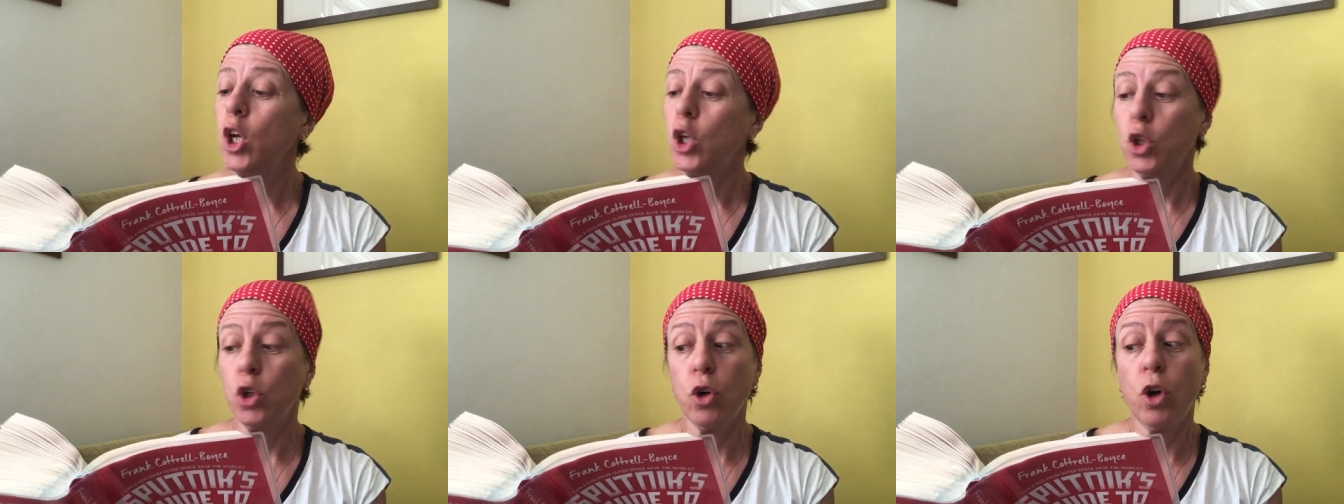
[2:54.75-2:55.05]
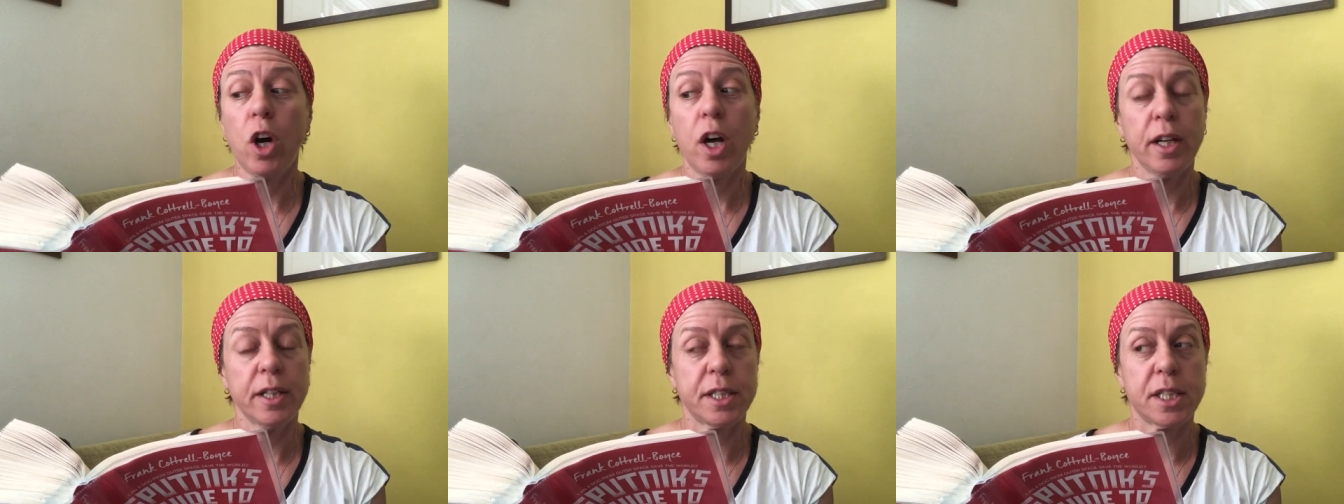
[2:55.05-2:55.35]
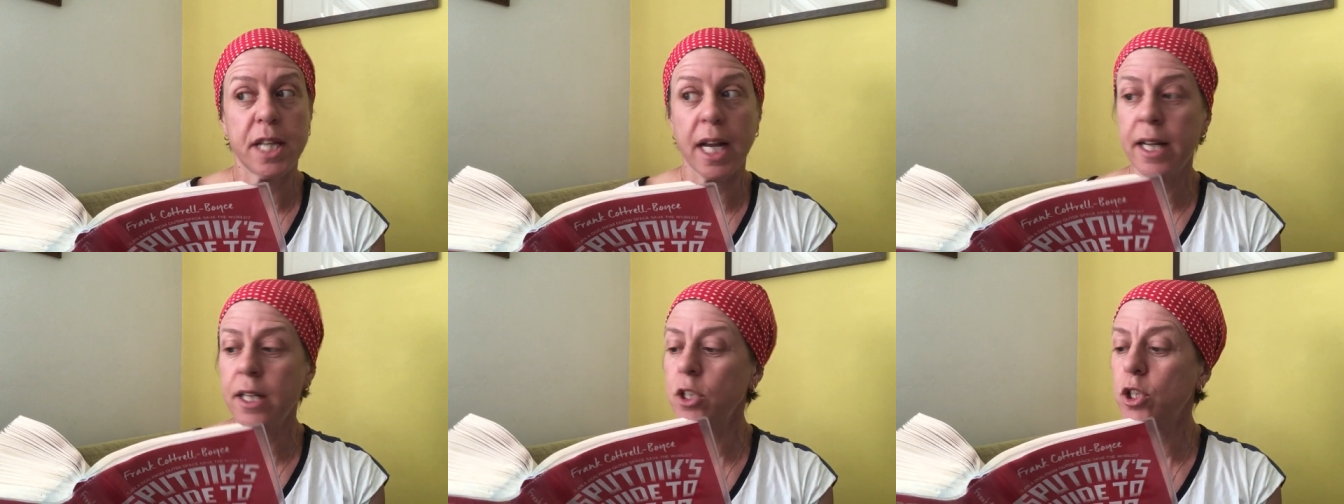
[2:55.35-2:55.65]
You're a
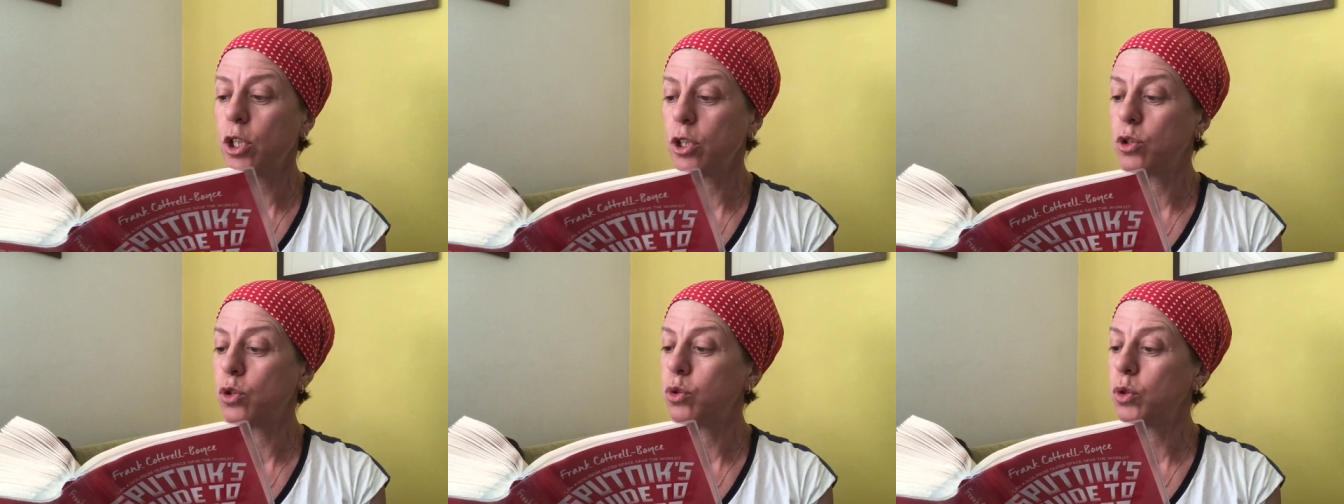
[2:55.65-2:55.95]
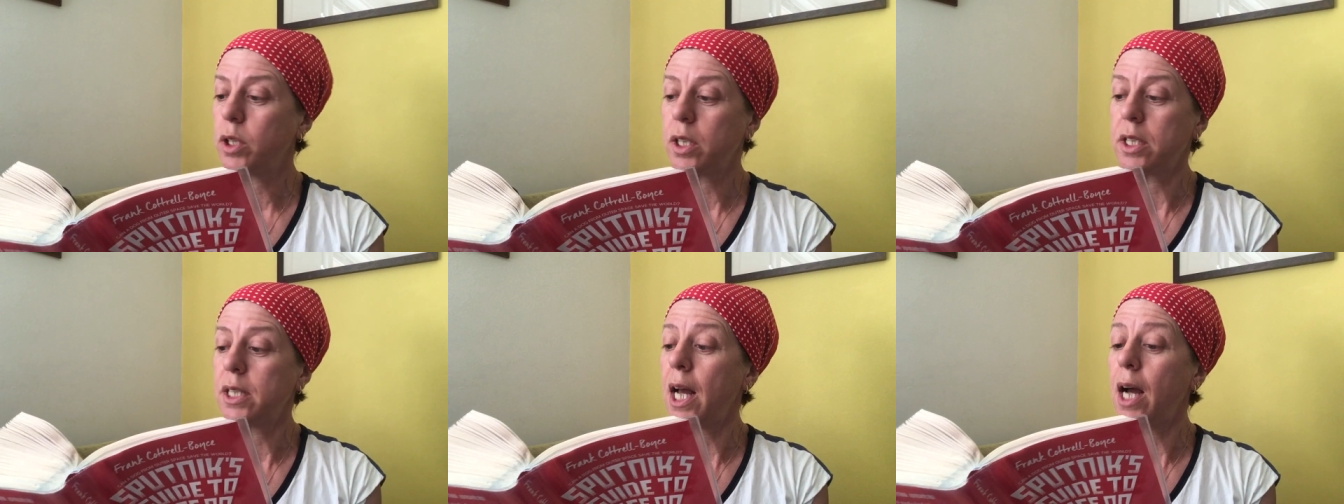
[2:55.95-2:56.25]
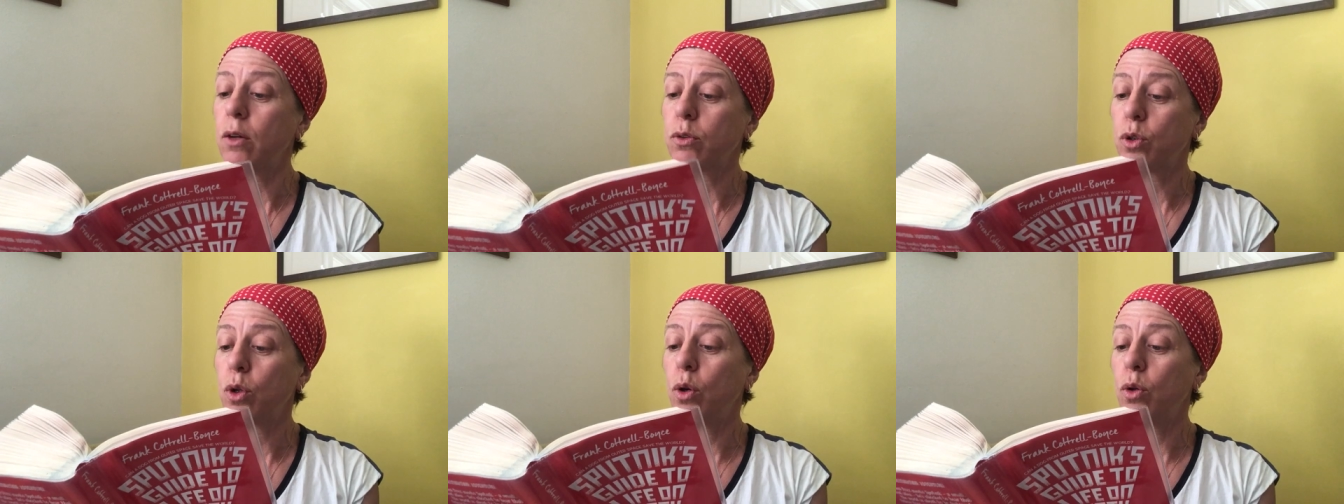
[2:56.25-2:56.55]
danger to this
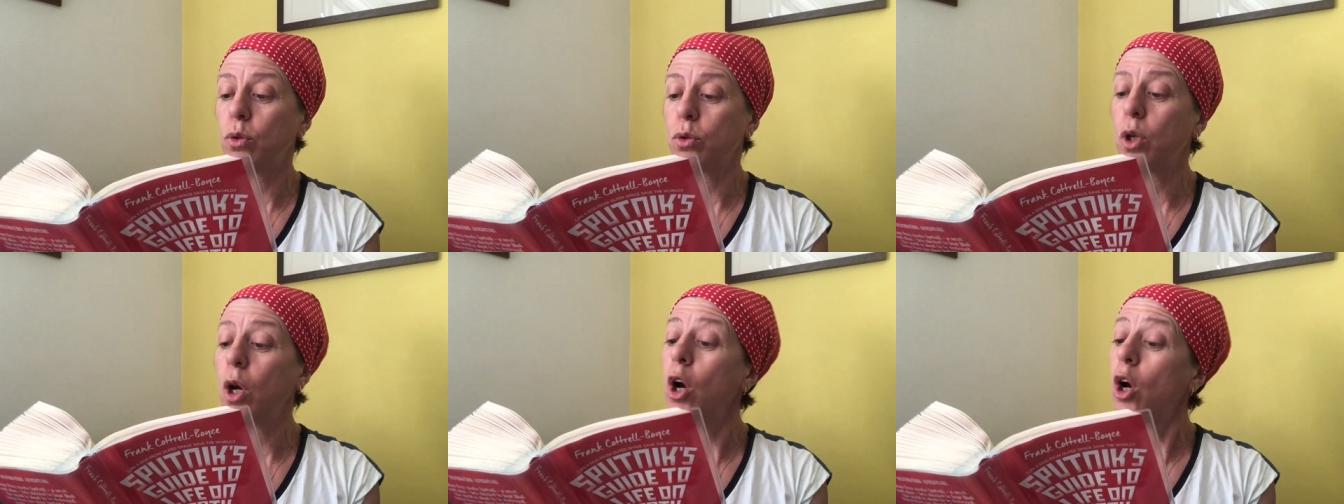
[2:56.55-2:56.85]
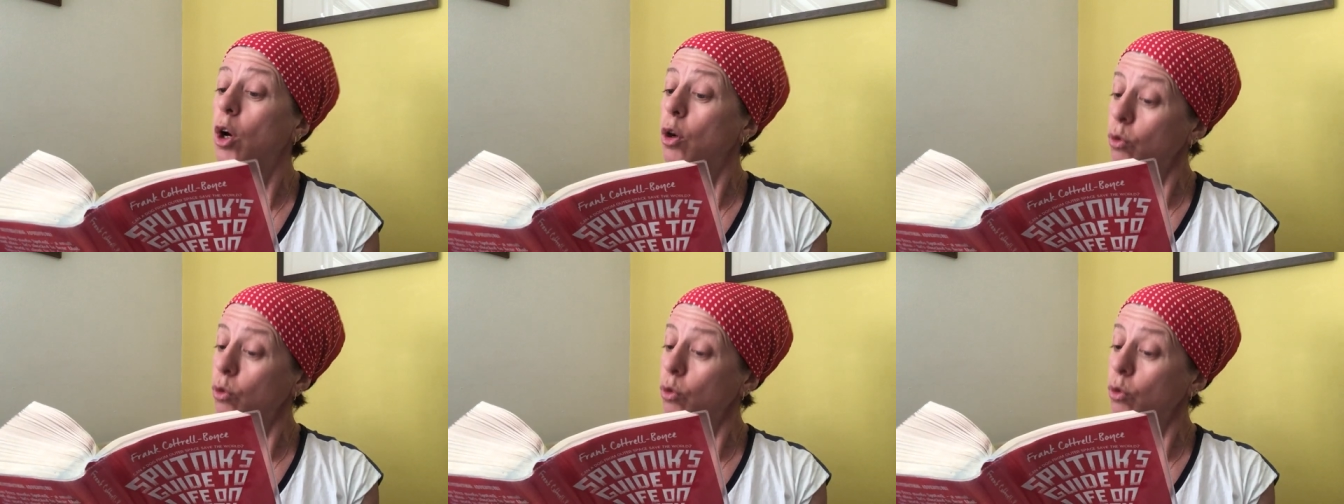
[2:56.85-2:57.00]
household.